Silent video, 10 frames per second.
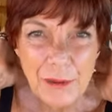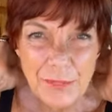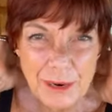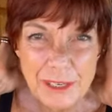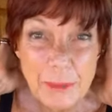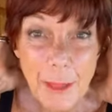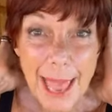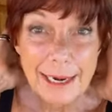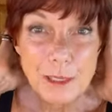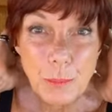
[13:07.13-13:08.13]
there's
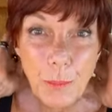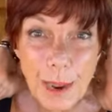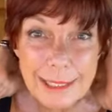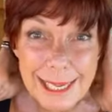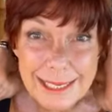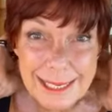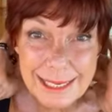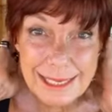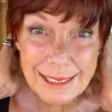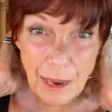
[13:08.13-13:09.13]
spinous
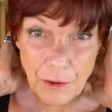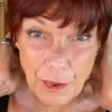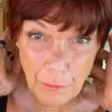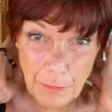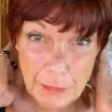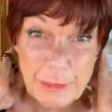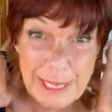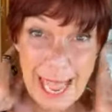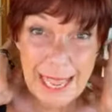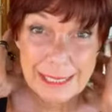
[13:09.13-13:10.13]
processes on both
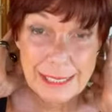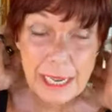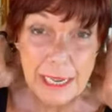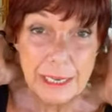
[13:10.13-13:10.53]
sides.